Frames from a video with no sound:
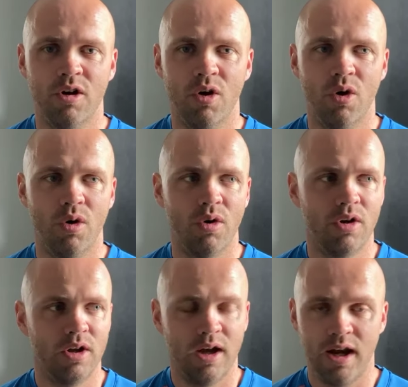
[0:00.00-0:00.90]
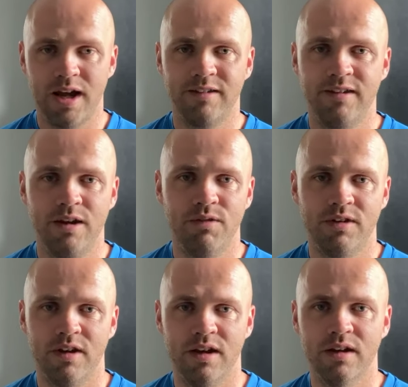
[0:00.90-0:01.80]
or an
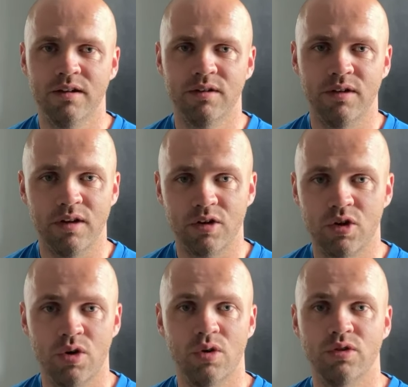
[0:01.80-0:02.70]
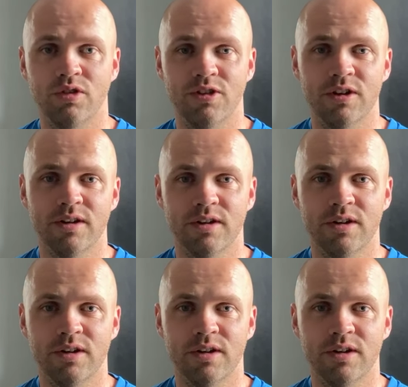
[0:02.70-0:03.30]
activity that causes you